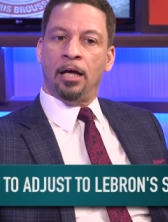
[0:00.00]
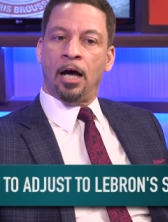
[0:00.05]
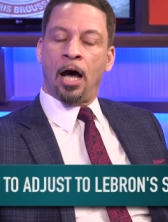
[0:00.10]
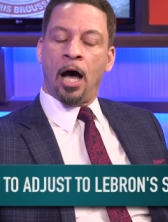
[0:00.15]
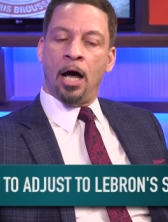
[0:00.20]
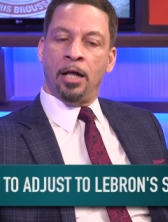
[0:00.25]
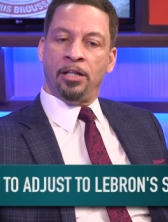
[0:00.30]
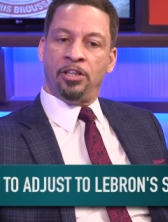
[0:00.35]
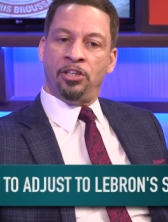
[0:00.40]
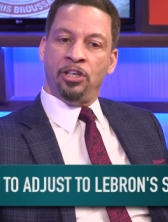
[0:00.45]

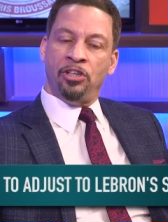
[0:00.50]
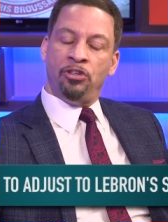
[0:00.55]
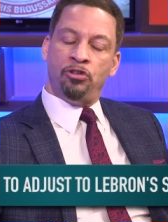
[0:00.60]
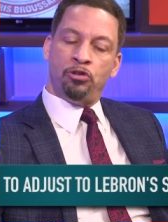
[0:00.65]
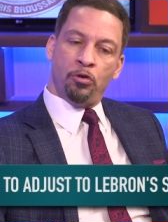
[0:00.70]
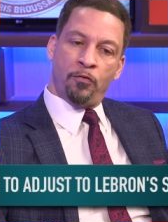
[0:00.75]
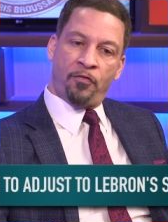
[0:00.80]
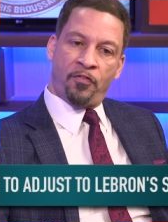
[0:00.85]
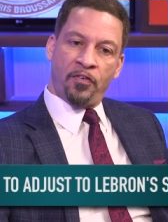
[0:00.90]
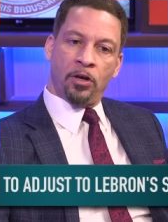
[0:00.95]
Uh, did
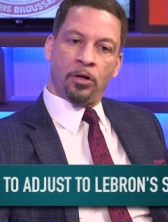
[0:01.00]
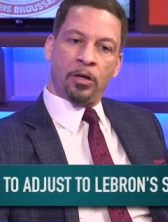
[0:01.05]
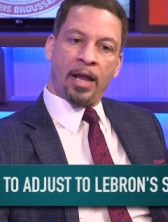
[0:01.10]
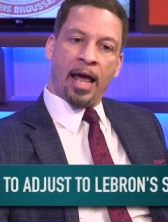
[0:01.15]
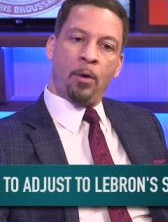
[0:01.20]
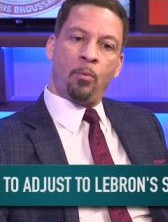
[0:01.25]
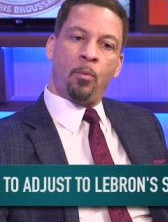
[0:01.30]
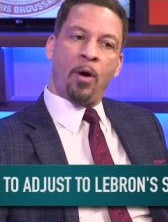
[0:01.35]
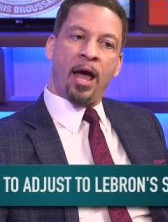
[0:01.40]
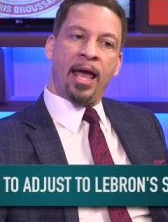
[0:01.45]
you feel
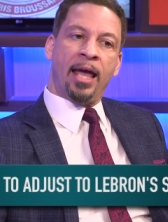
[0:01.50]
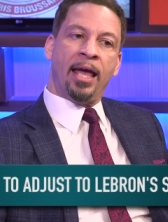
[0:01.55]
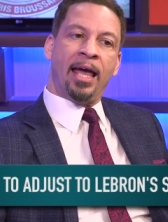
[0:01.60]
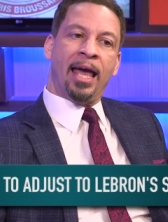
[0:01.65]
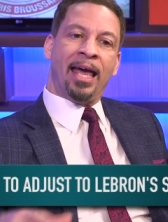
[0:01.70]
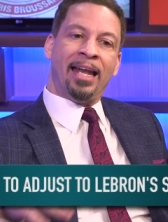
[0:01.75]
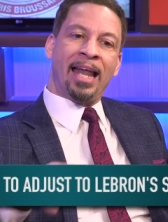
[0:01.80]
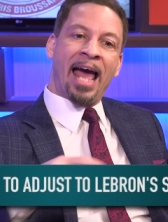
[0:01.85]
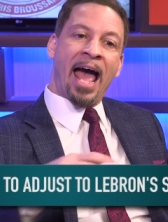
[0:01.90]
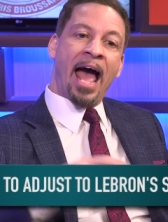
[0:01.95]
that way,
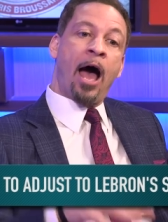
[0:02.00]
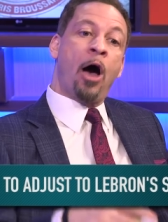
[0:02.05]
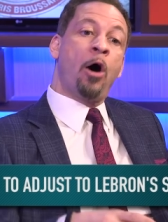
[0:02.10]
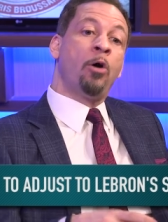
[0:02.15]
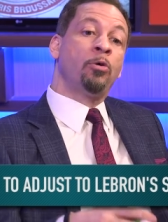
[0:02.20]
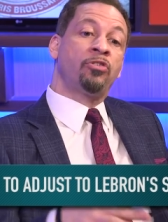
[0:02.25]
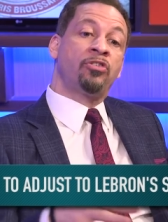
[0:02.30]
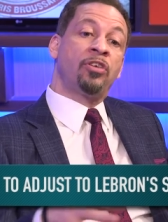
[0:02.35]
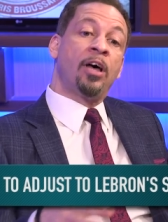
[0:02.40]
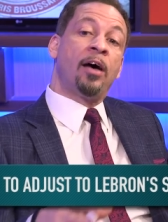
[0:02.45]
and
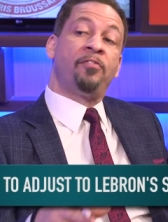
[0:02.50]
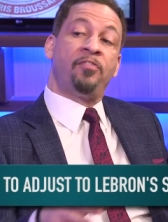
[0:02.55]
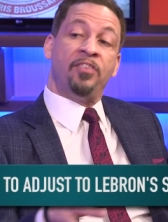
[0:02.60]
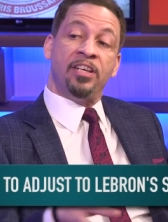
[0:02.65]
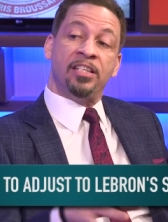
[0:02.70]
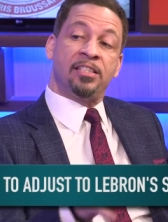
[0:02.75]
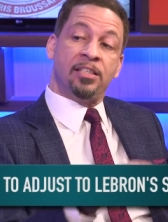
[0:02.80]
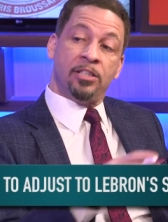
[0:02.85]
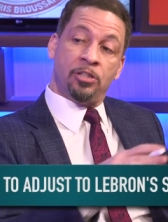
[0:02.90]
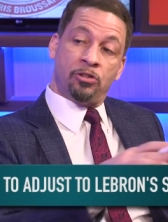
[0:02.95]
how tough
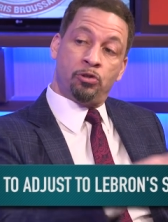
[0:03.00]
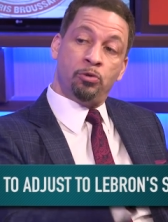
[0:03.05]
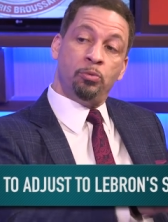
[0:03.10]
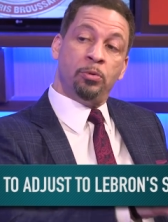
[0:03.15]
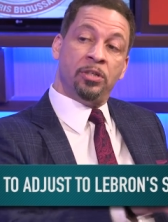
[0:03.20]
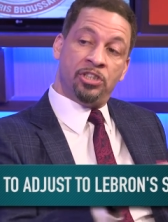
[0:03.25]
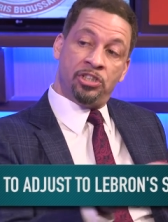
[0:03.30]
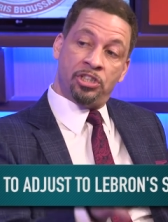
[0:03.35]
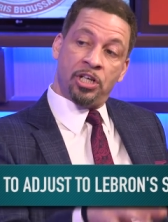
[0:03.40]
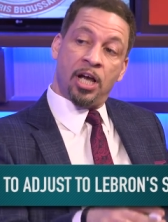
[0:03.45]
is it
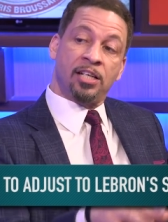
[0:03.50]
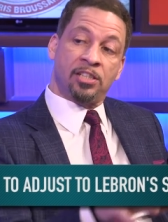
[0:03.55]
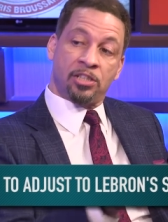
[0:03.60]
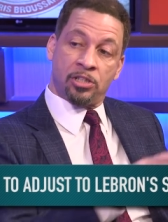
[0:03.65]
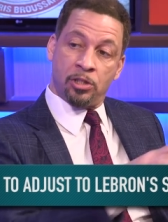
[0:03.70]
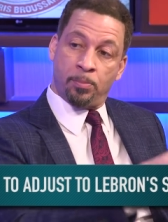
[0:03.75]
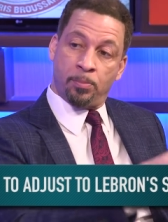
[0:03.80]
to adjust